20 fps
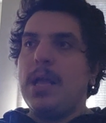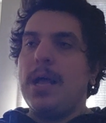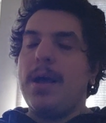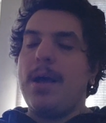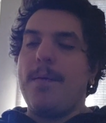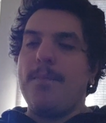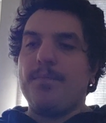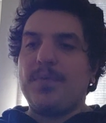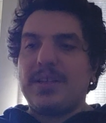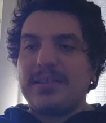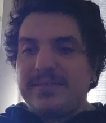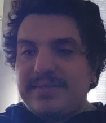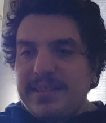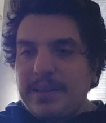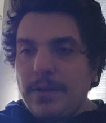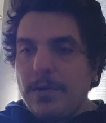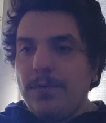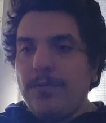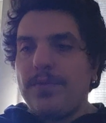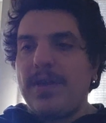
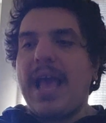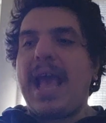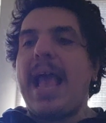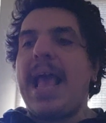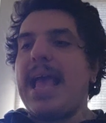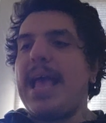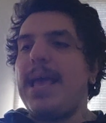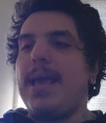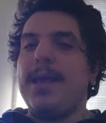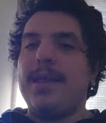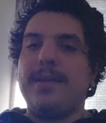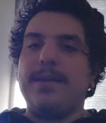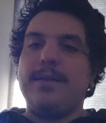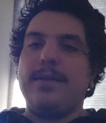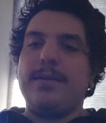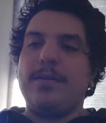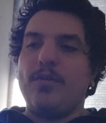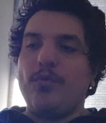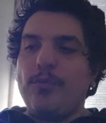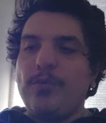Sylv
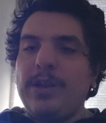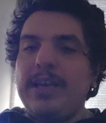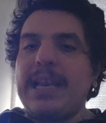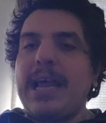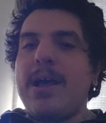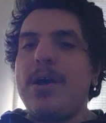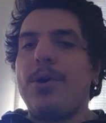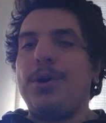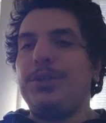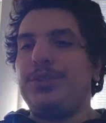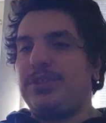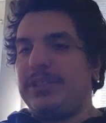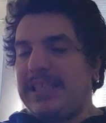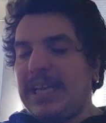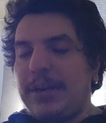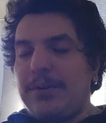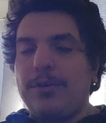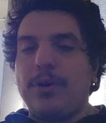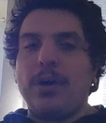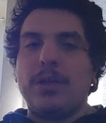and Rita are
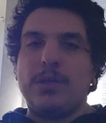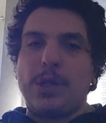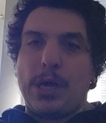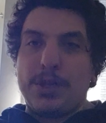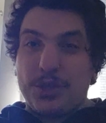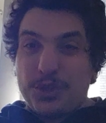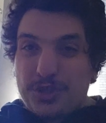together a lot.